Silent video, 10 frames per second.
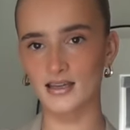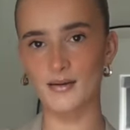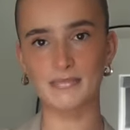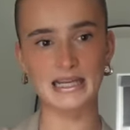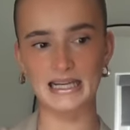
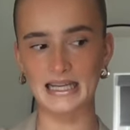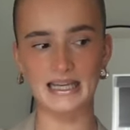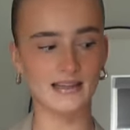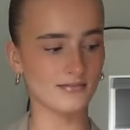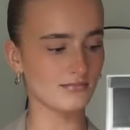
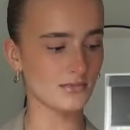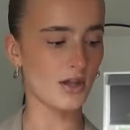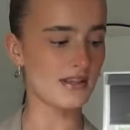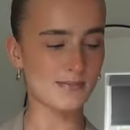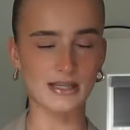completely
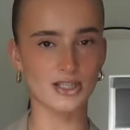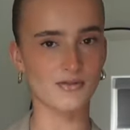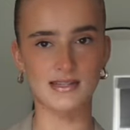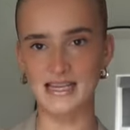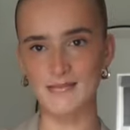like this picture
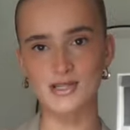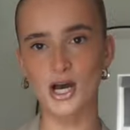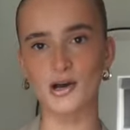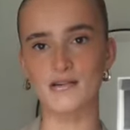at the same time.